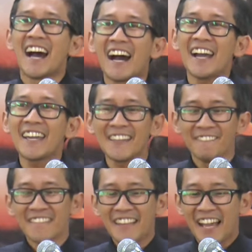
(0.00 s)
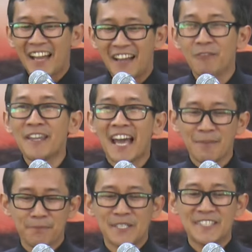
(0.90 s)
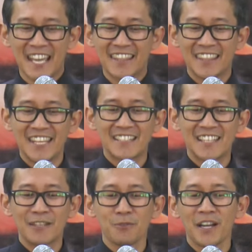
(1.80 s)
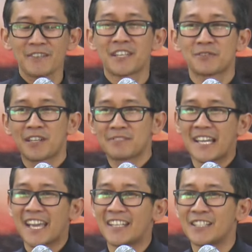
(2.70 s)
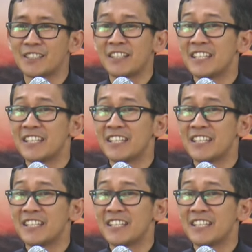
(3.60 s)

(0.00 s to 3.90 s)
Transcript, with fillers: I when I present this in one of the trips I had in,